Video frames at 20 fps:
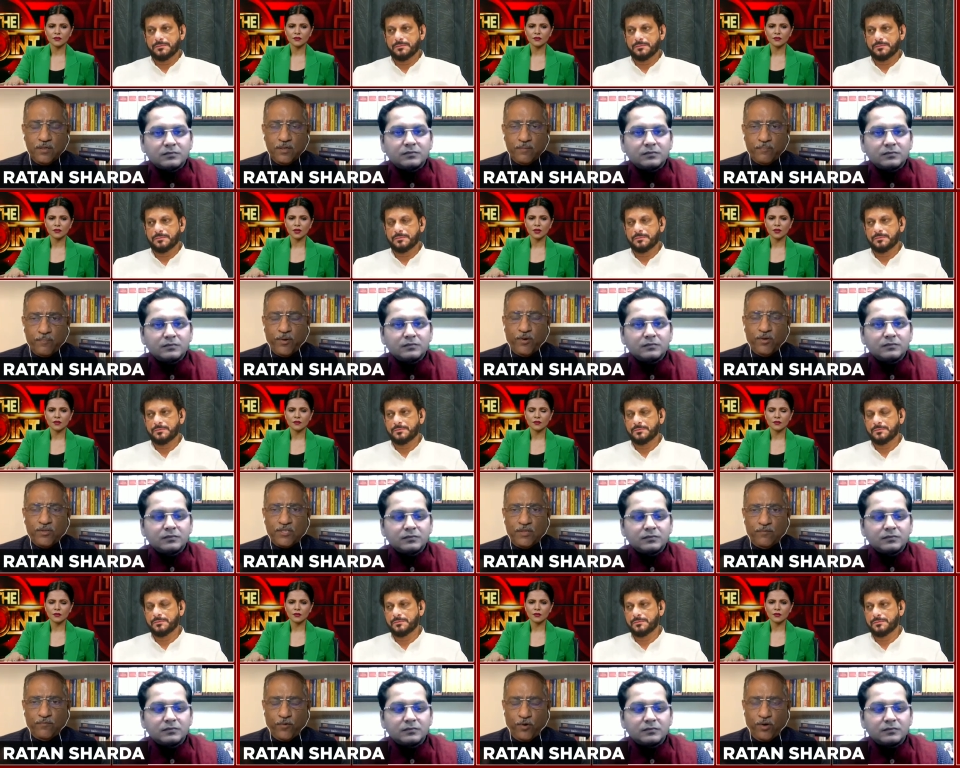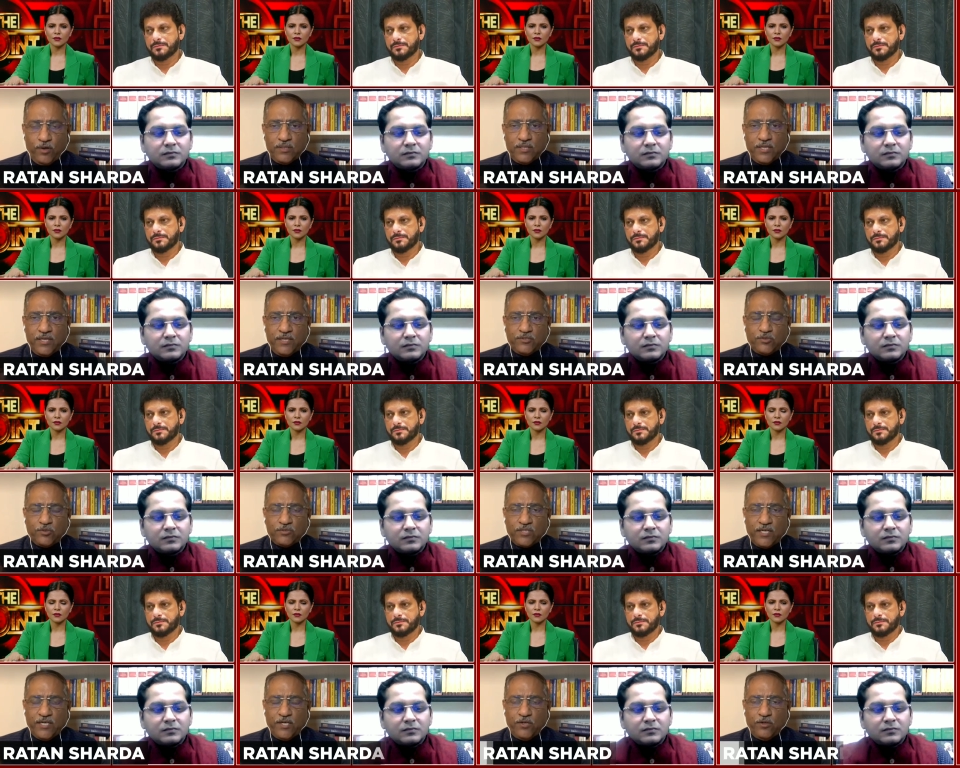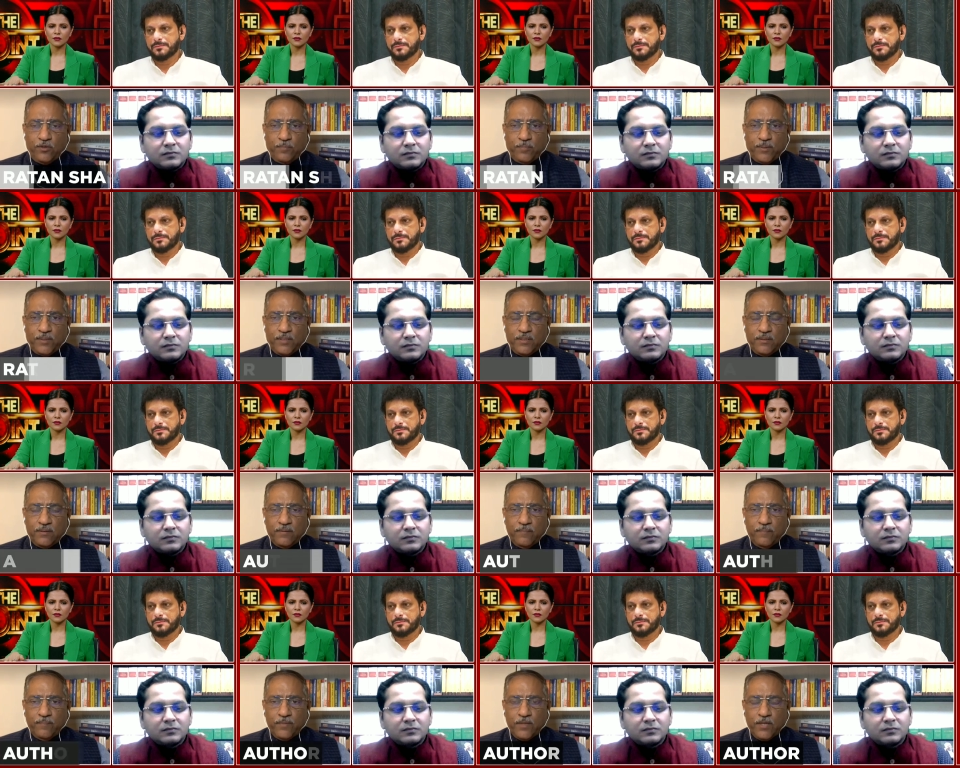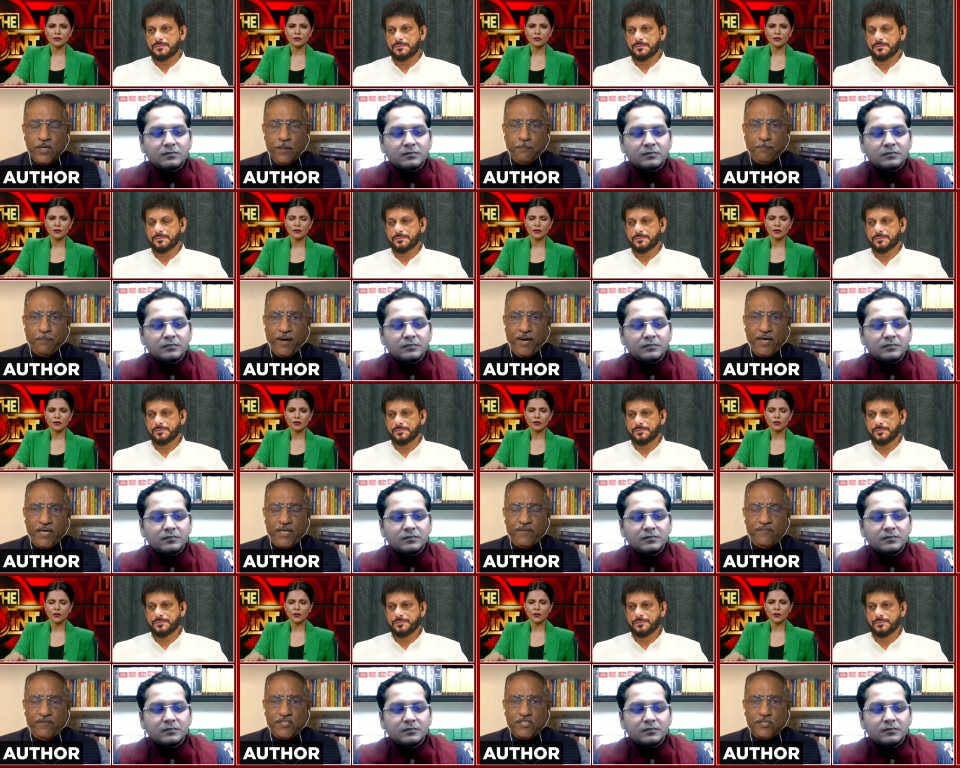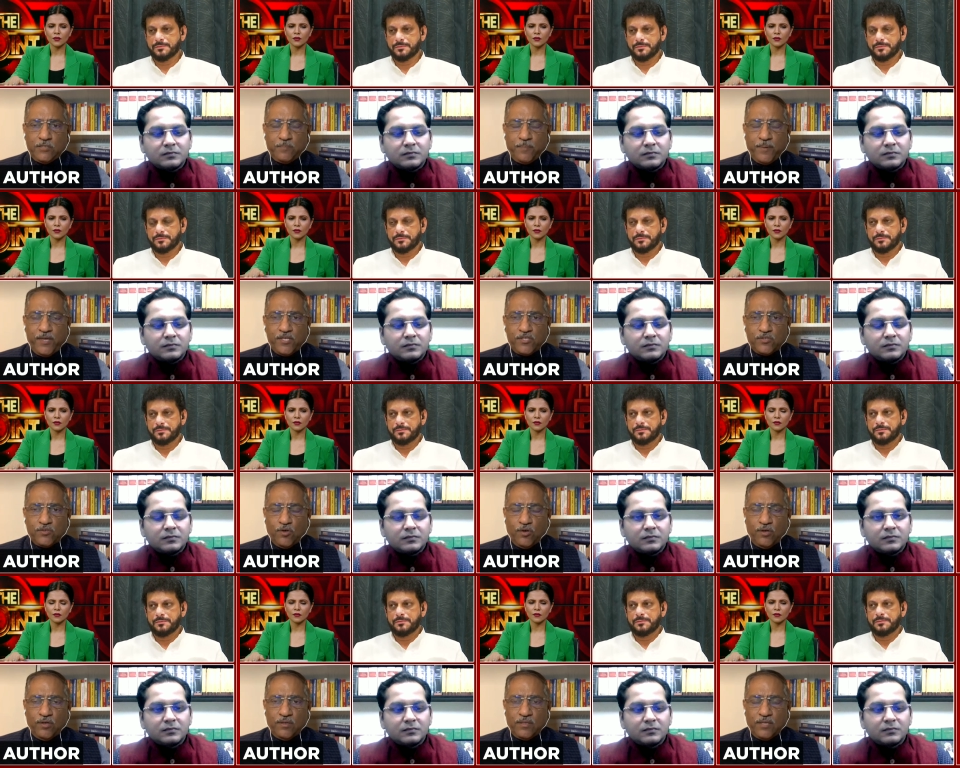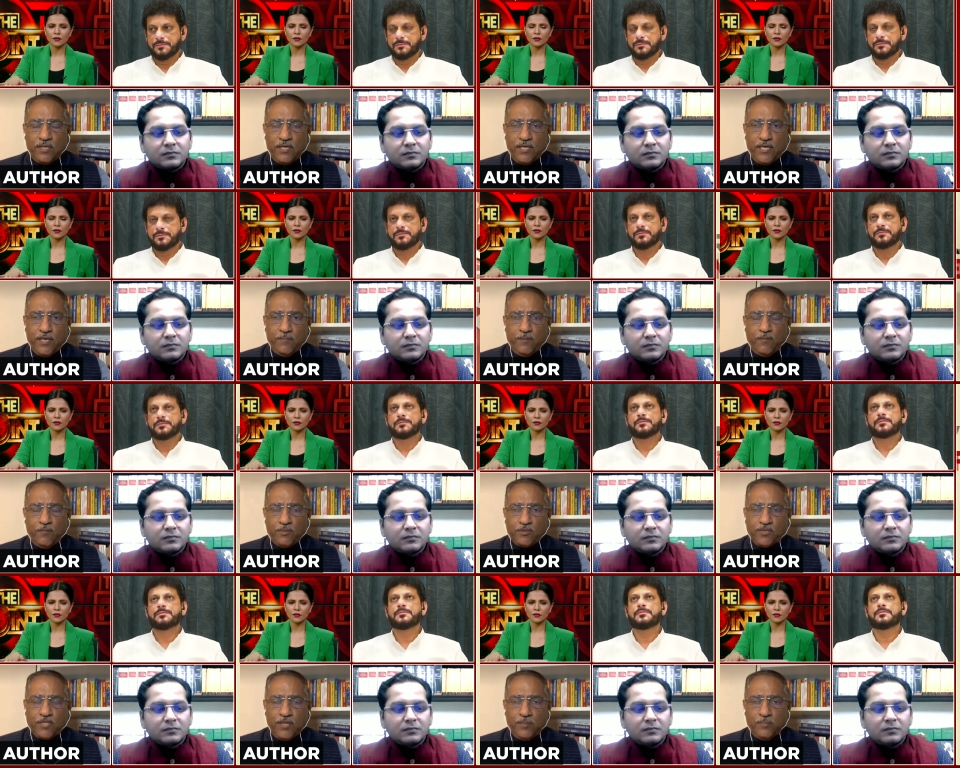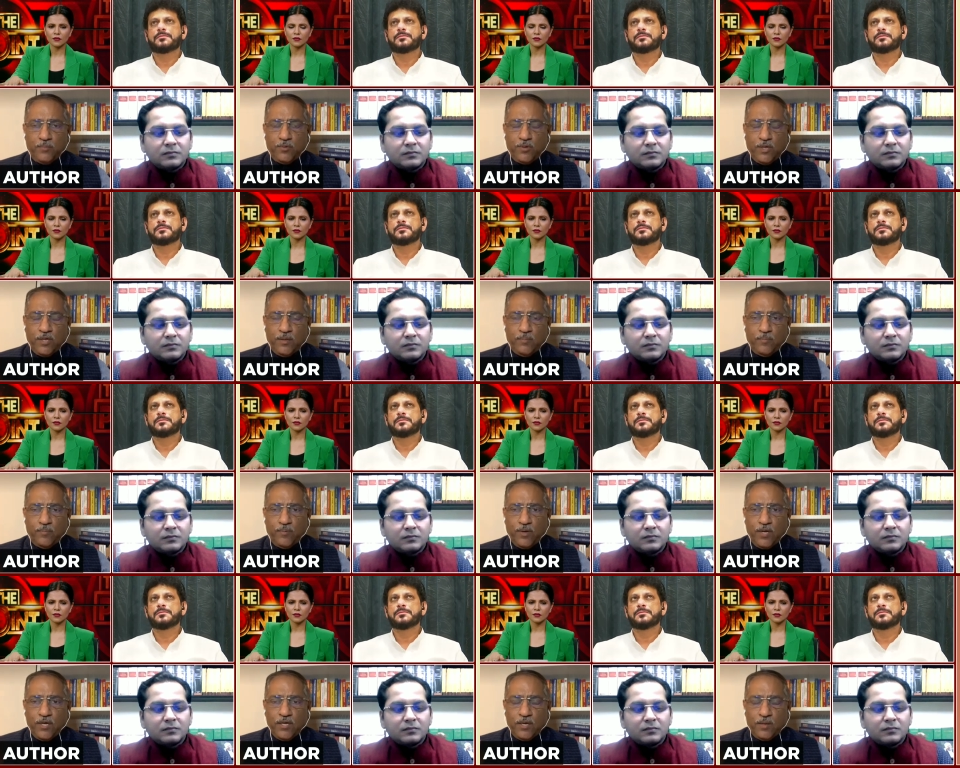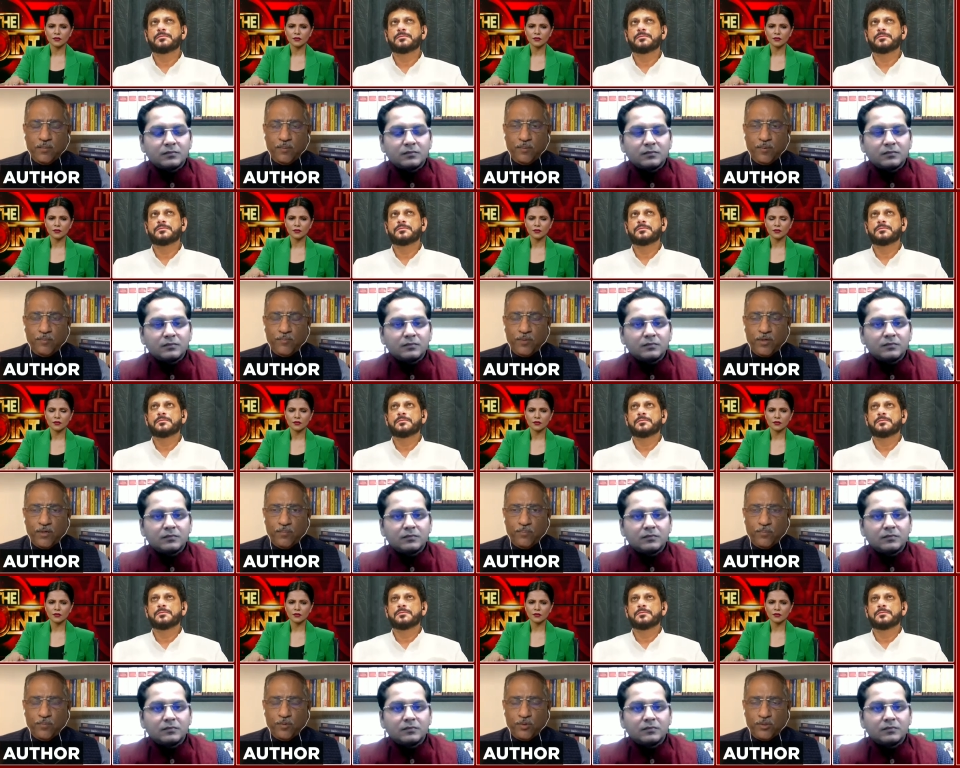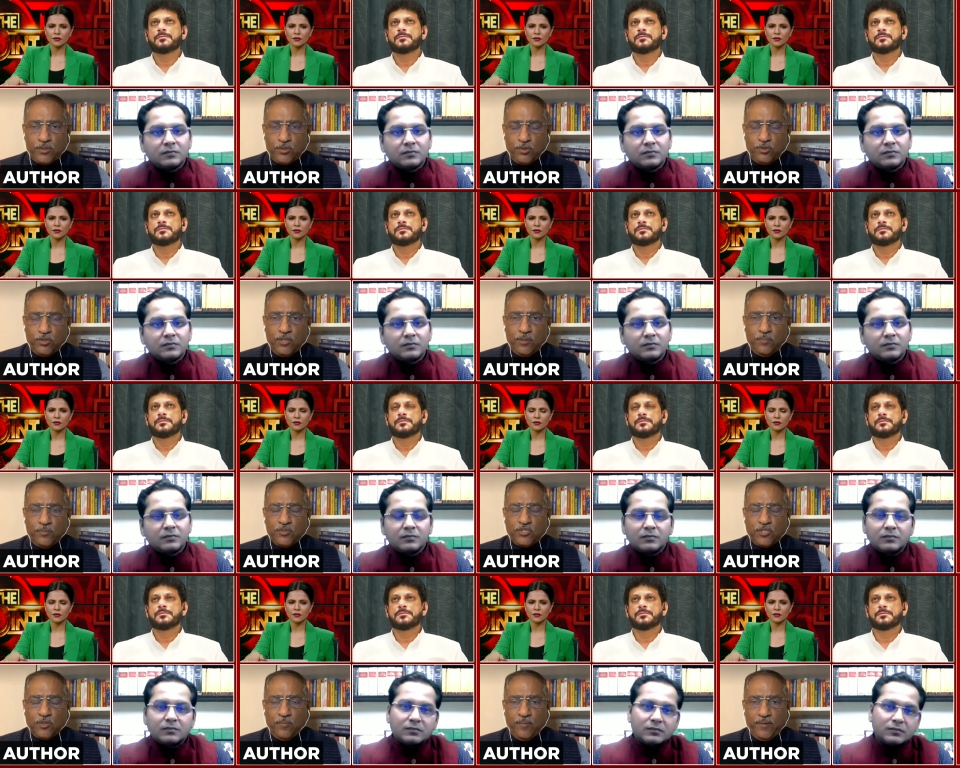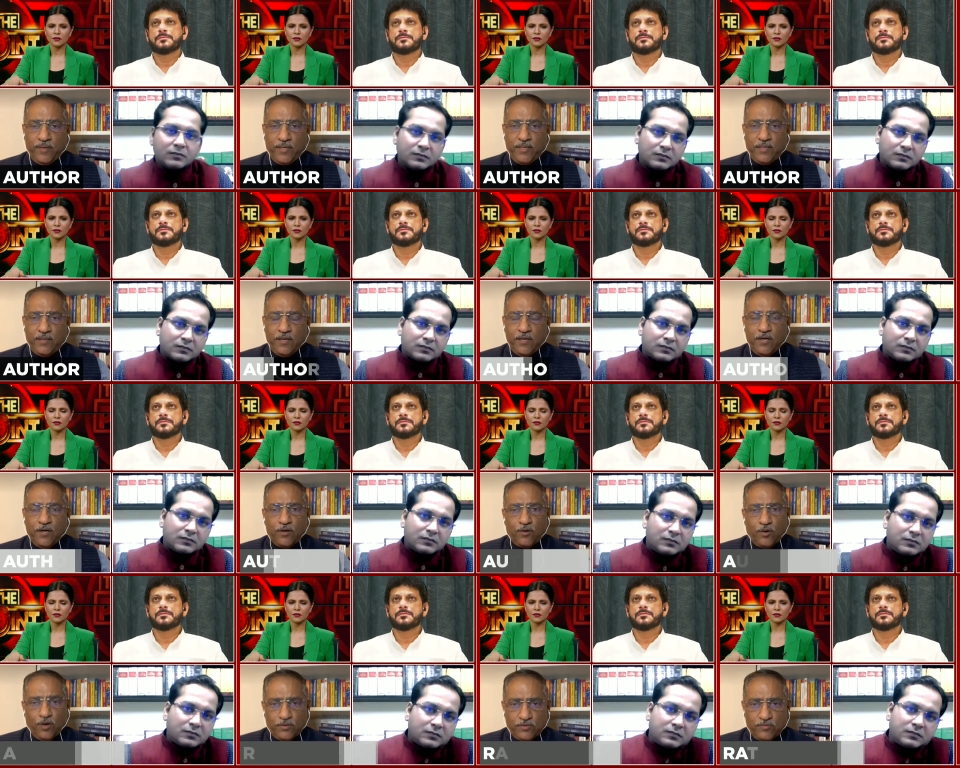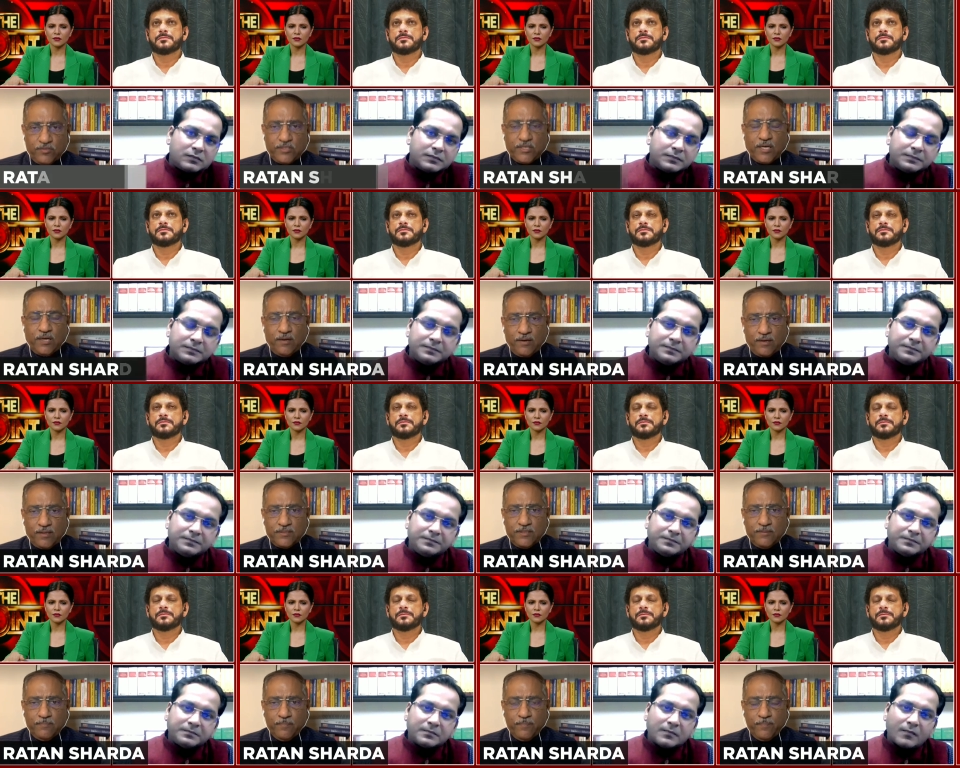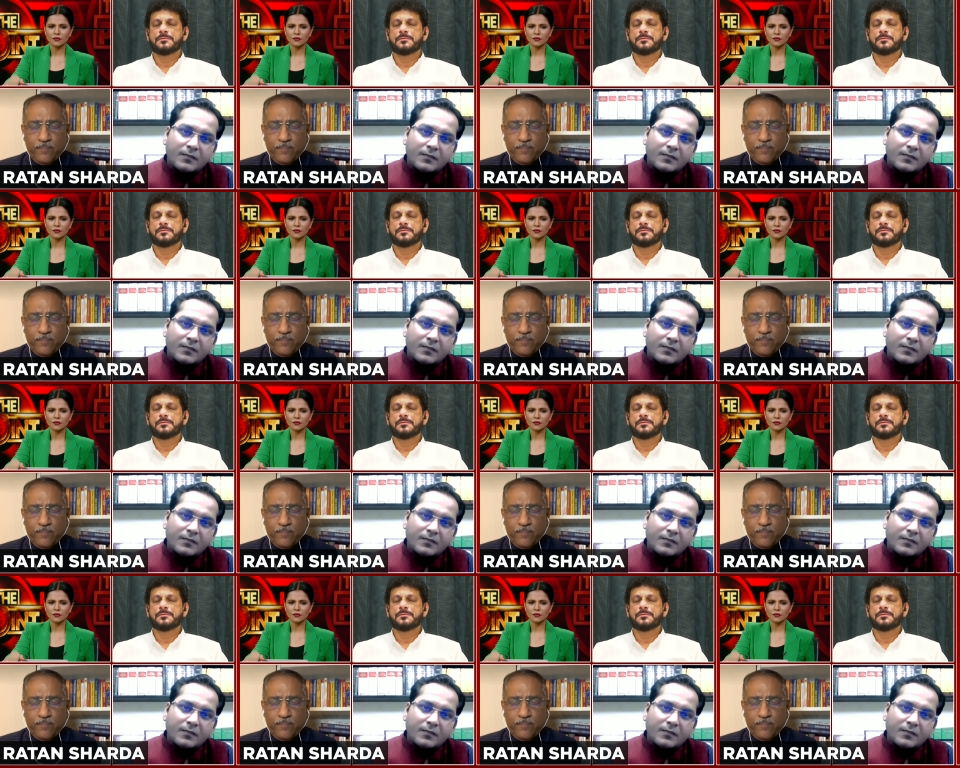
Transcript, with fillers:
Speaker 1: Because they want the society to burn. A party which is based on the name of Muslim, um, uh, uh, talks of secularism.